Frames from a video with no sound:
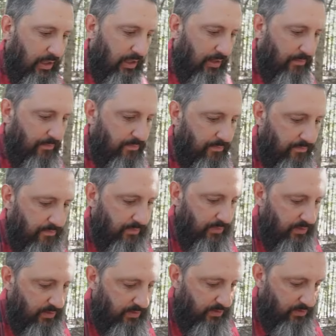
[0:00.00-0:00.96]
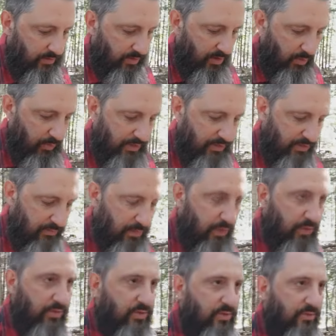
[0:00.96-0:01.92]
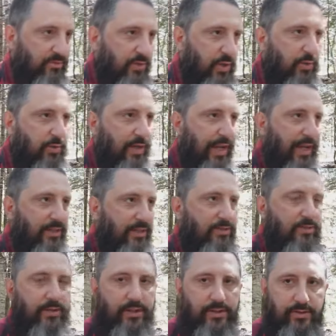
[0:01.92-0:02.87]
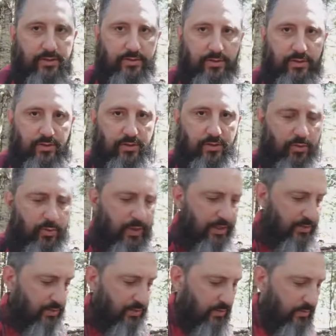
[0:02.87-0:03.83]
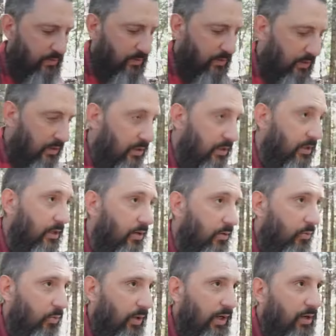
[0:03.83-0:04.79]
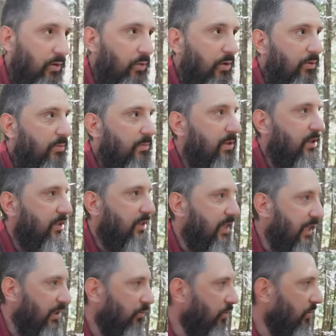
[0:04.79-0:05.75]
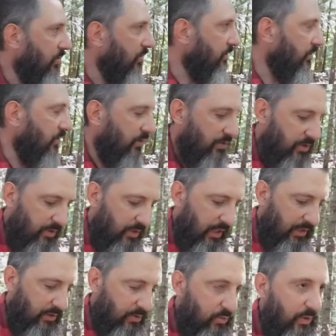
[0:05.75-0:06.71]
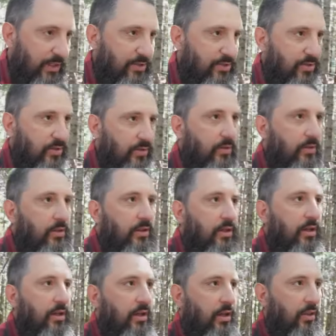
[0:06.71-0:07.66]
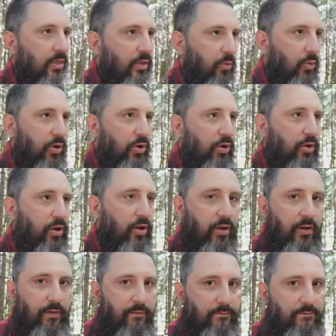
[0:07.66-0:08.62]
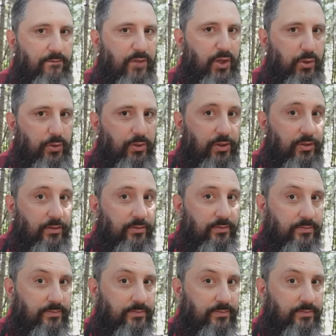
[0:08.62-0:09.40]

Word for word: Um, are we supposed to vote as Christians is your question. Well, what would be a key word search in that question? The word vote.